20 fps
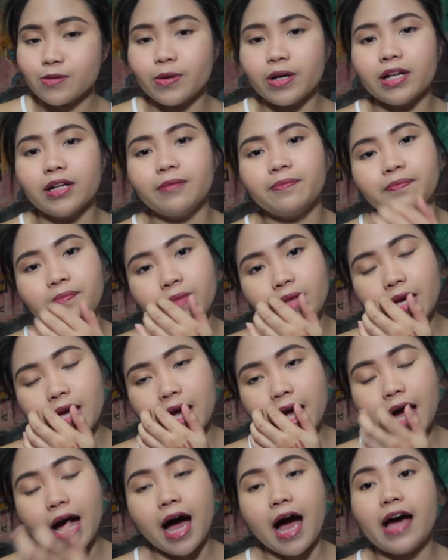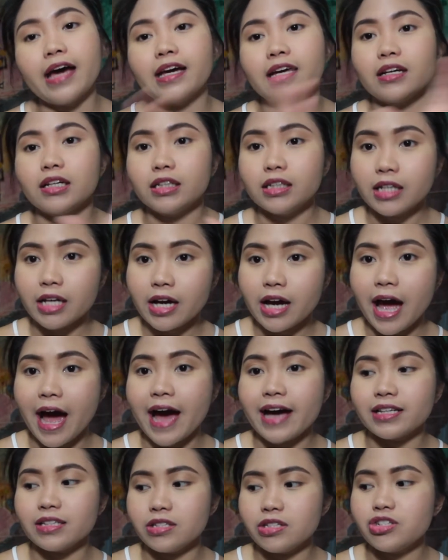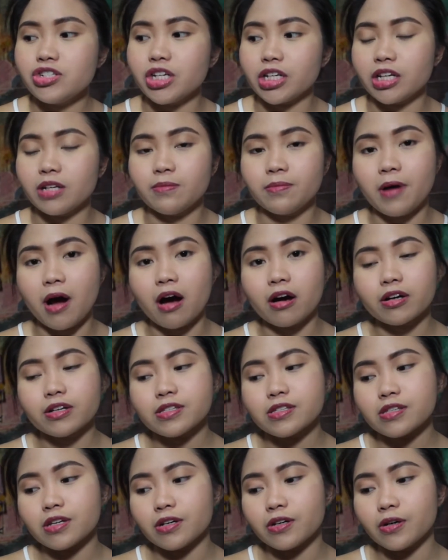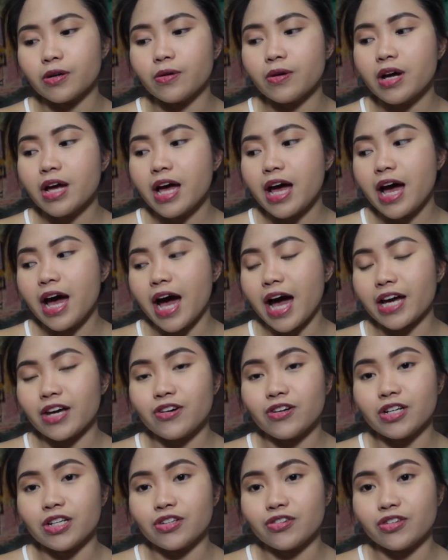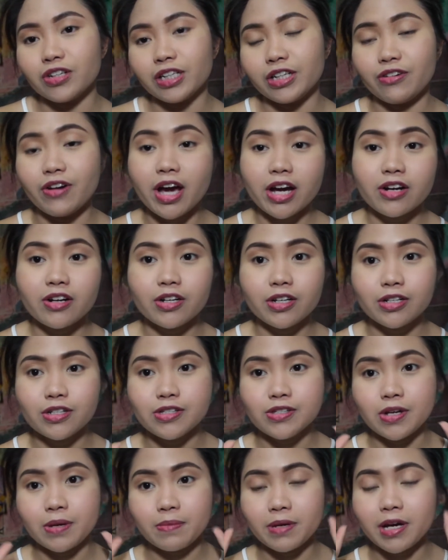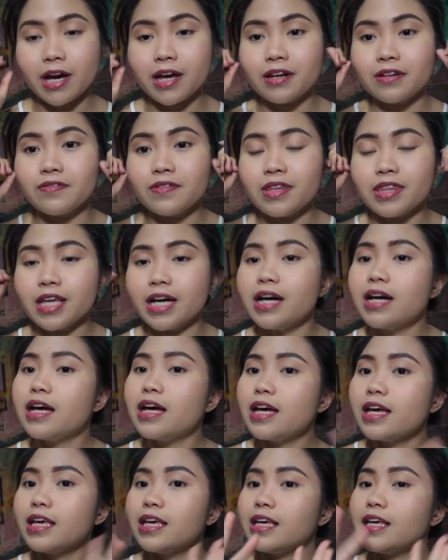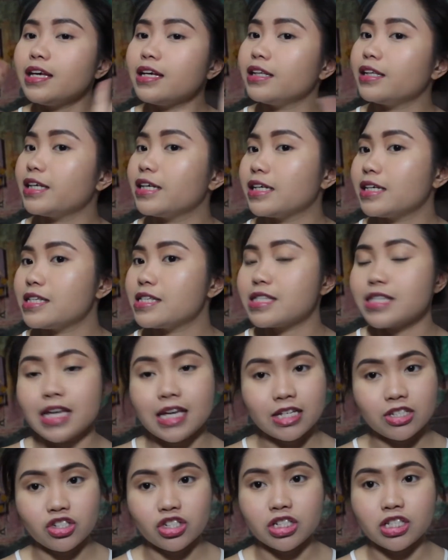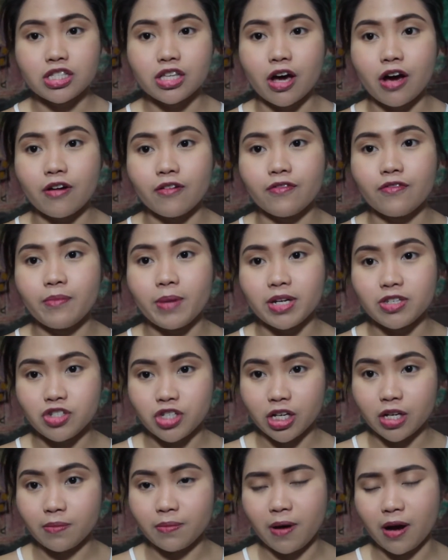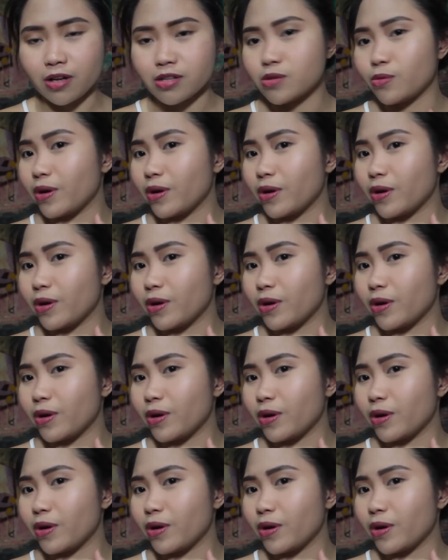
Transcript: Well, I had chickenpox, so I couldn't really record, so I'm kind of in the healing stages of my chickenpox.